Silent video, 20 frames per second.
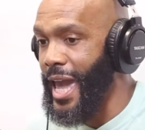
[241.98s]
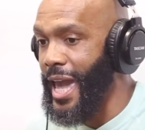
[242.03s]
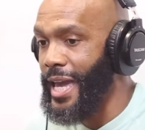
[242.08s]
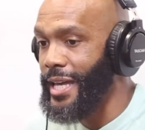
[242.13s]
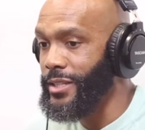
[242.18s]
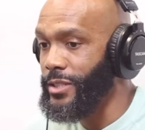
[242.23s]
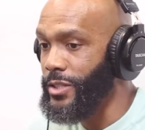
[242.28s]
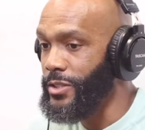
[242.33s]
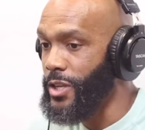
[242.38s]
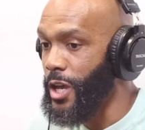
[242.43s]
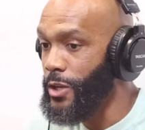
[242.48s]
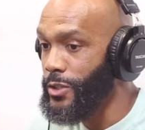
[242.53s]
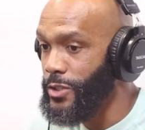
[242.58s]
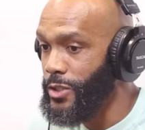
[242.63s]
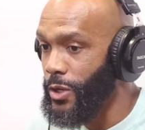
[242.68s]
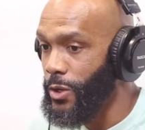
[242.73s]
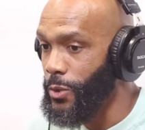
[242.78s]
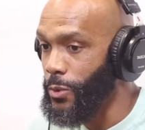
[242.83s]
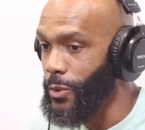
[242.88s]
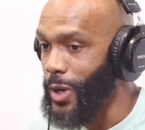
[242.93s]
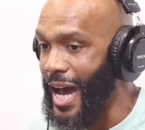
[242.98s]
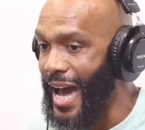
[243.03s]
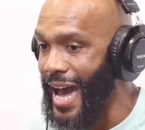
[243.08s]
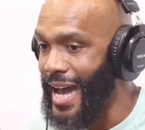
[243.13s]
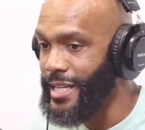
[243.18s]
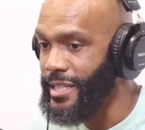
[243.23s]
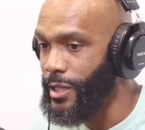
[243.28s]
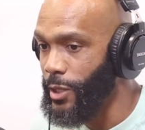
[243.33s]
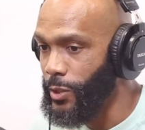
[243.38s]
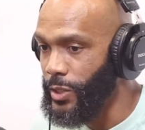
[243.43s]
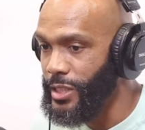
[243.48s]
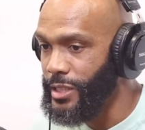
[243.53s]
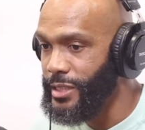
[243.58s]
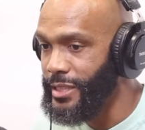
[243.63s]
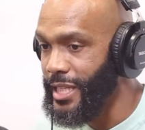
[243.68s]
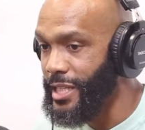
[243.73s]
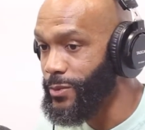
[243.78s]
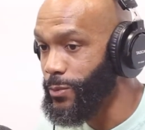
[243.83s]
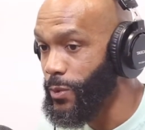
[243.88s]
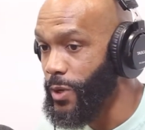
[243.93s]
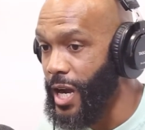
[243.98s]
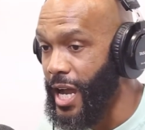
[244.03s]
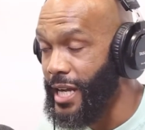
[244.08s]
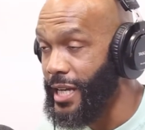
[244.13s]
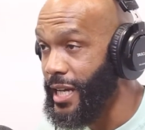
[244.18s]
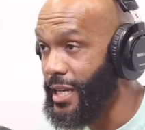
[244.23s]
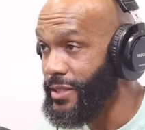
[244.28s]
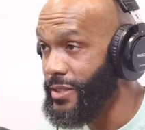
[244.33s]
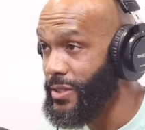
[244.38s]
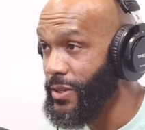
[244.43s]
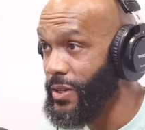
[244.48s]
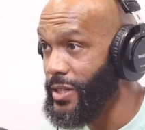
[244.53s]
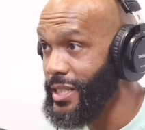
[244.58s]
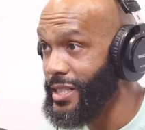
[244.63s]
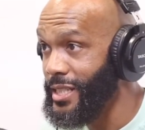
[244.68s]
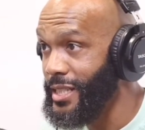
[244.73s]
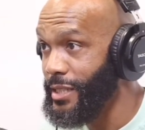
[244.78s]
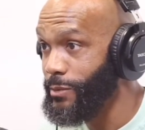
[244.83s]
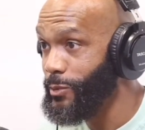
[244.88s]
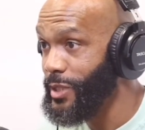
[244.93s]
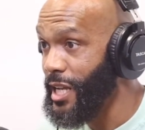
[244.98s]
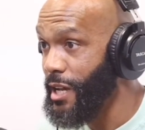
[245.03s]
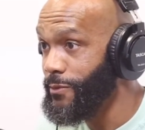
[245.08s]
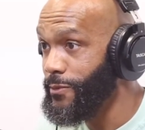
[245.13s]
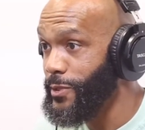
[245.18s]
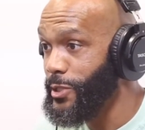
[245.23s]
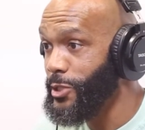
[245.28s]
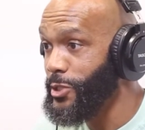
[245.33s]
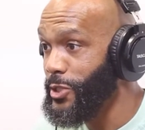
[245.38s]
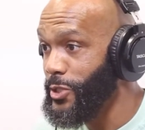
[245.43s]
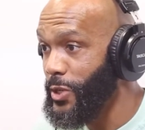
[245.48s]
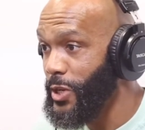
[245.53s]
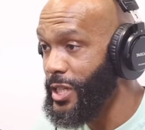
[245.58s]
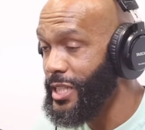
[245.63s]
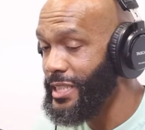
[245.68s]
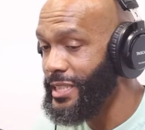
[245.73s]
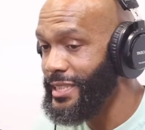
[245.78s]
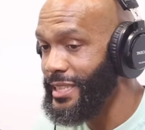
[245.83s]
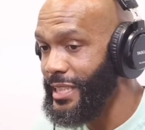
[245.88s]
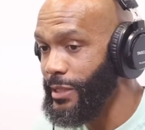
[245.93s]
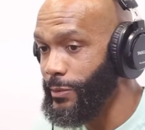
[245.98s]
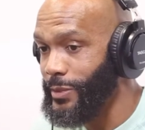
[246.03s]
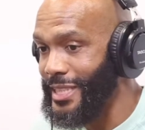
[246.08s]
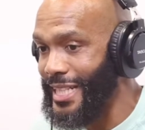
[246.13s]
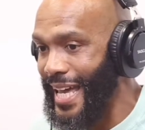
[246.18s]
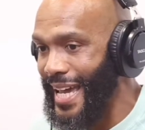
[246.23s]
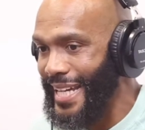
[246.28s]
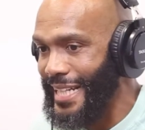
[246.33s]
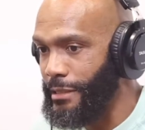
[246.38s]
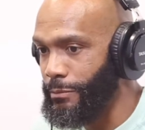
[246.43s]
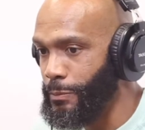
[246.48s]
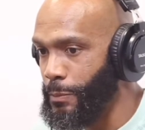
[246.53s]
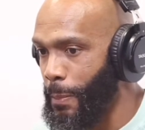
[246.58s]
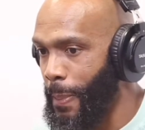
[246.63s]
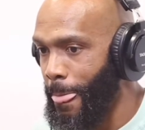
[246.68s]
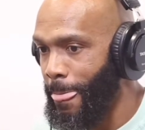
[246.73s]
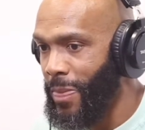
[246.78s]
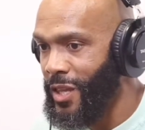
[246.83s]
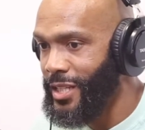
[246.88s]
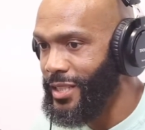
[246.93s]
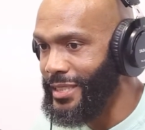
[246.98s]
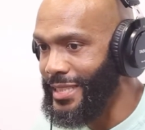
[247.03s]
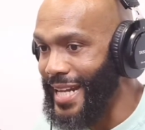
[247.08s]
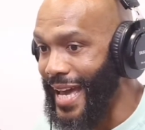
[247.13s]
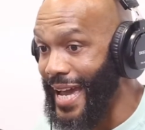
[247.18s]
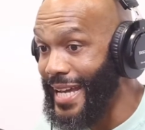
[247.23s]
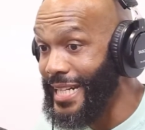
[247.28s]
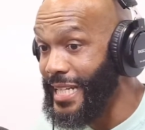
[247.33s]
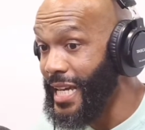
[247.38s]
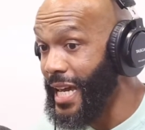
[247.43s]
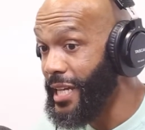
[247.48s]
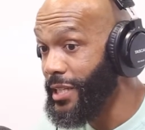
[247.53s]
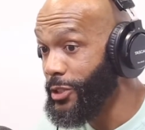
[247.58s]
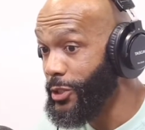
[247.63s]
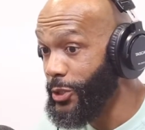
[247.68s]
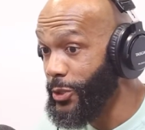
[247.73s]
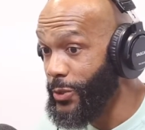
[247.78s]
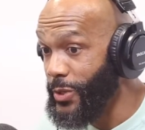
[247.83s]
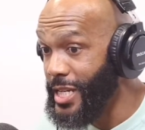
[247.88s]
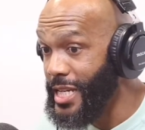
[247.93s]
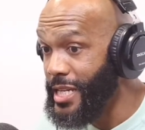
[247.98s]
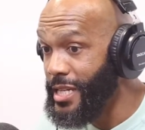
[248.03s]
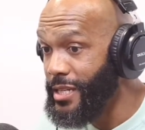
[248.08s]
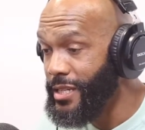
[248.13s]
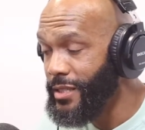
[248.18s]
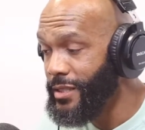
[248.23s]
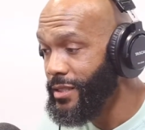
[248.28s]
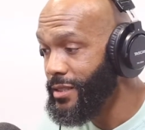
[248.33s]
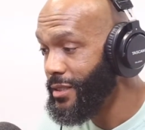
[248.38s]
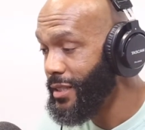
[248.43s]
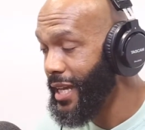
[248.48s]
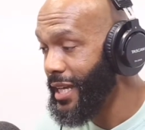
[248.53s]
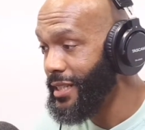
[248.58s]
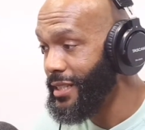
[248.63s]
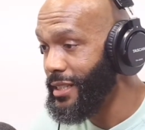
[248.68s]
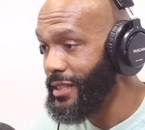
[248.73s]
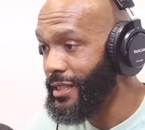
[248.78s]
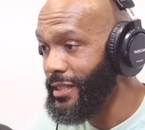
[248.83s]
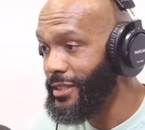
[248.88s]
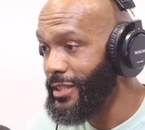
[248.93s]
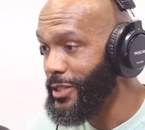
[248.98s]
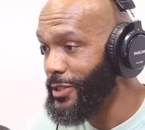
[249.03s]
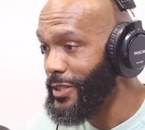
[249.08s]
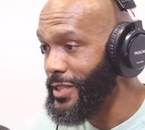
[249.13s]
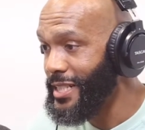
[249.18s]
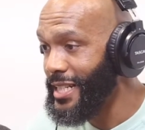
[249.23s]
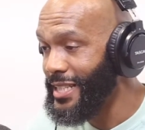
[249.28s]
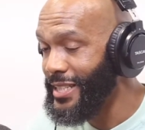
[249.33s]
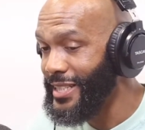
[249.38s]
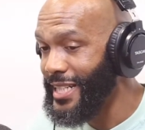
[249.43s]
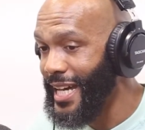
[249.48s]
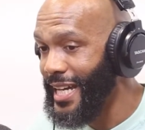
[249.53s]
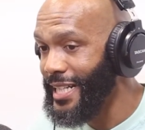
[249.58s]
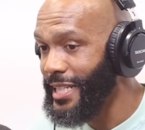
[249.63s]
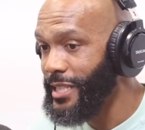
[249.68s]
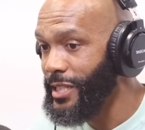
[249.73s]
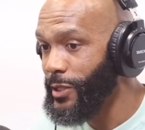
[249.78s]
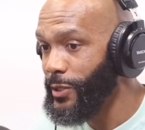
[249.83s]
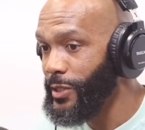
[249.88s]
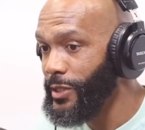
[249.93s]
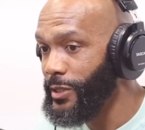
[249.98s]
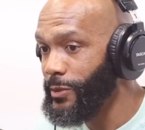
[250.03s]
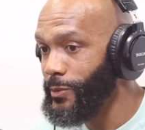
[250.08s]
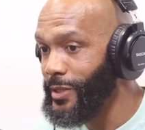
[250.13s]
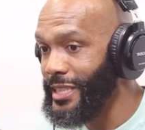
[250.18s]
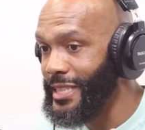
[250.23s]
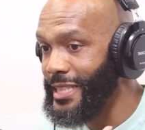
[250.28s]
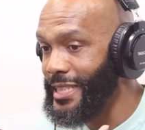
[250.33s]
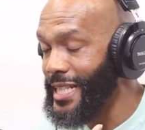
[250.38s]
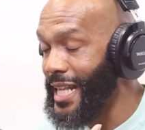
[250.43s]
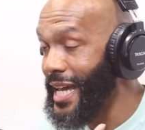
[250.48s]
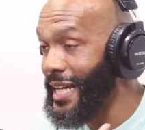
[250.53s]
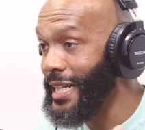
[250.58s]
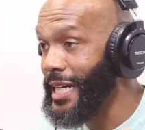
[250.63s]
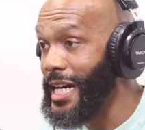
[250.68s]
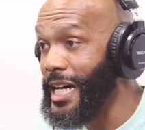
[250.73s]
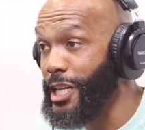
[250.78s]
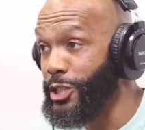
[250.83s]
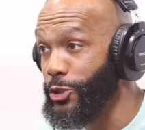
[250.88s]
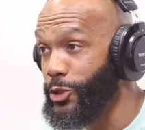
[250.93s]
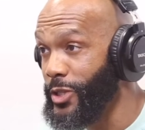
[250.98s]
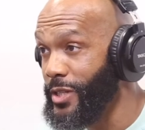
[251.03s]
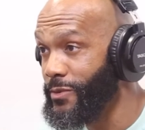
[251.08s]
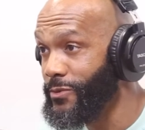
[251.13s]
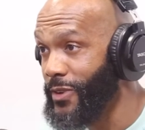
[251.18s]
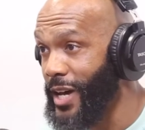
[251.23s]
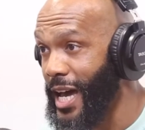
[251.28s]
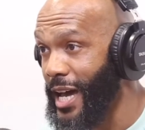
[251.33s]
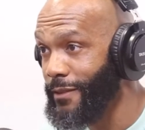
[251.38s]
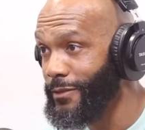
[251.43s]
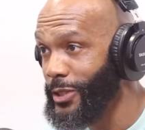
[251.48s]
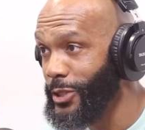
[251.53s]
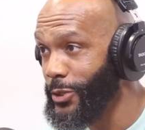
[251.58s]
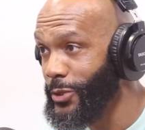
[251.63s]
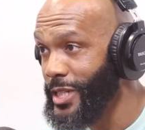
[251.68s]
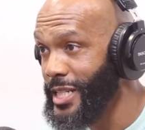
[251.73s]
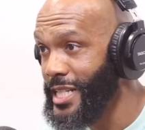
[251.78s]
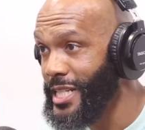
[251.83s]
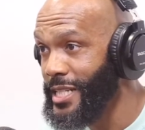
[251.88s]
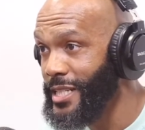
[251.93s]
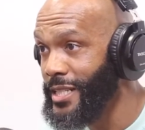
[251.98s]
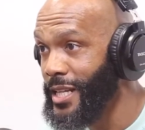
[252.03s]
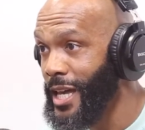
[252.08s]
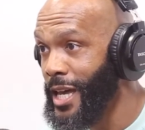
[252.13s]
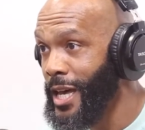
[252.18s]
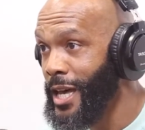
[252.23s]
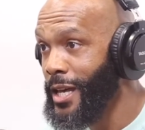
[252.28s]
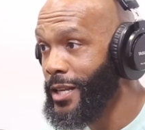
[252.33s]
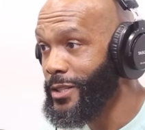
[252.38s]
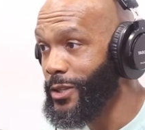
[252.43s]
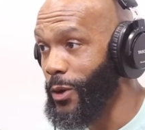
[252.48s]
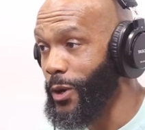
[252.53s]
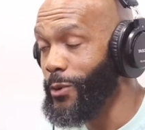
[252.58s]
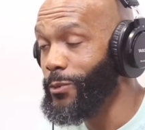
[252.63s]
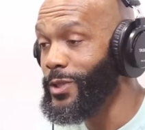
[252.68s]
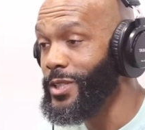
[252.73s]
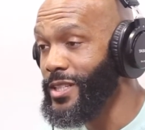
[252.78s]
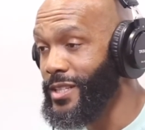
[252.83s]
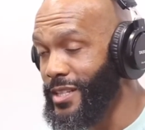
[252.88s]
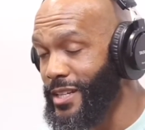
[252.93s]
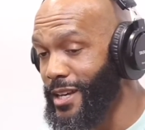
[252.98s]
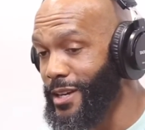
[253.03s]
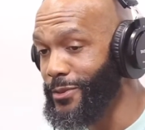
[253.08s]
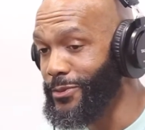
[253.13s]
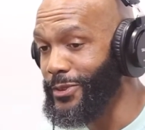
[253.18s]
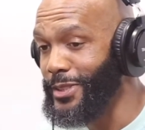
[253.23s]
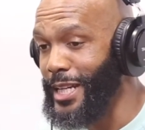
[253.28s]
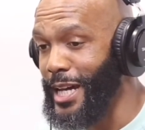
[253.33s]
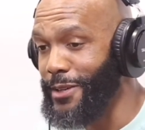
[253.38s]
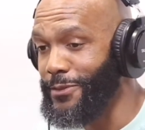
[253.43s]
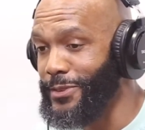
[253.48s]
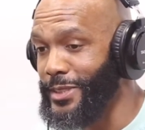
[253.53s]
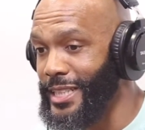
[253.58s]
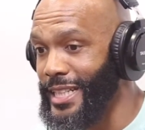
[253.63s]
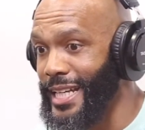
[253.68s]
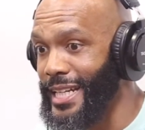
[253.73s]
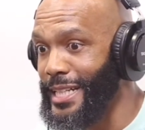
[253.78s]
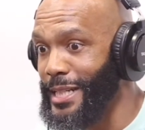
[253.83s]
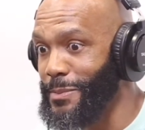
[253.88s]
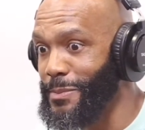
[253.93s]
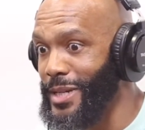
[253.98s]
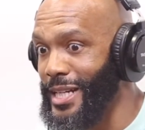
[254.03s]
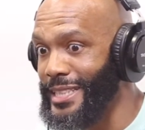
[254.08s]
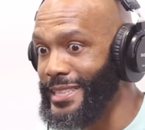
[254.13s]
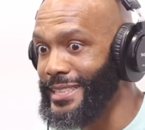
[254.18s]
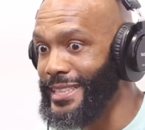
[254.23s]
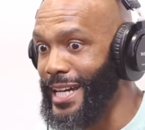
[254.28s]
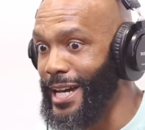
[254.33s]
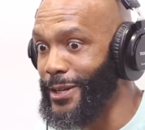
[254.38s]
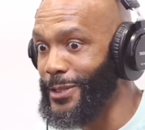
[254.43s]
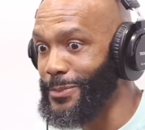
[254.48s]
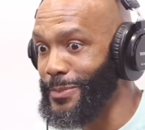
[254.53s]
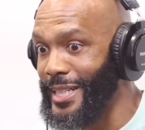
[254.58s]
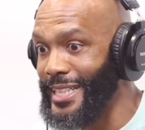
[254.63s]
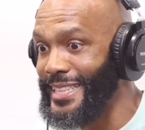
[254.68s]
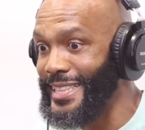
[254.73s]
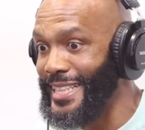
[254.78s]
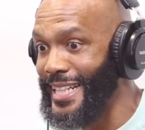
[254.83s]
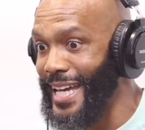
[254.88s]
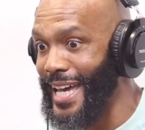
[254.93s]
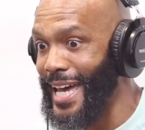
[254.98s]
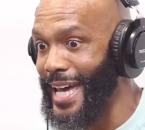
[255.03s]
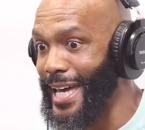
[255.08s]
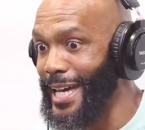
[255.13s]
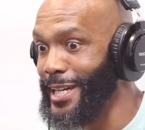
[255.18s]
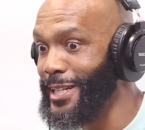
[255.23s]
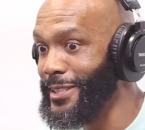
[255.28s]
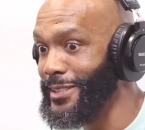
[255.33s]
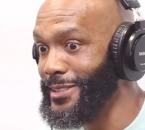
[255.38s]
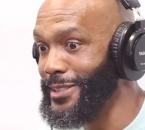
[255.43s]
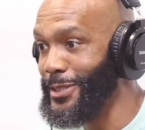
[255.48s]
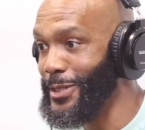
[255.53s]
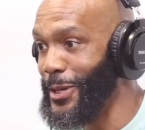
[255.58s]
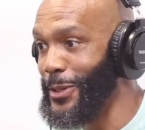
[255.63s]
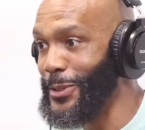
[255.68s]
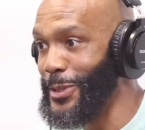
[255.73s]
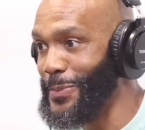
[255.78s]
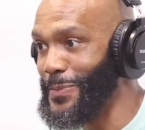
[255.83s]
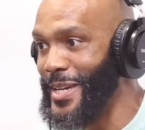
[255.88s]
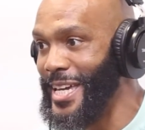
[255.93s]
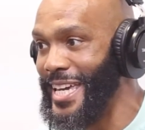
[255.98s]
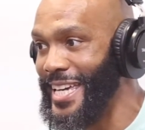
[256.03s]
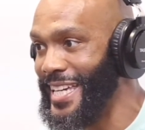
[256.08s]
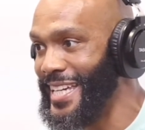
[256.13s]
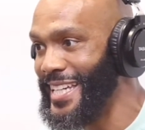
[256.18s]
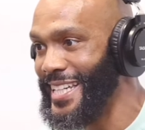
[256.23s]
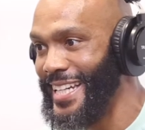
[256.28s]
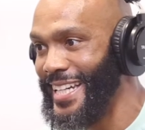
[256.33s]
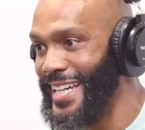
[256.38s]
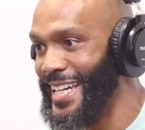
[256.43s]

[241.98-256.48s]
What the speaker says: And there's also hot yoga. That's where I got started in. When I first started, it was like 98 degrees, and there's another kind of yoga where it's like 105 degrees. So it was tough, and I felt like I was about to die. You know what I mean?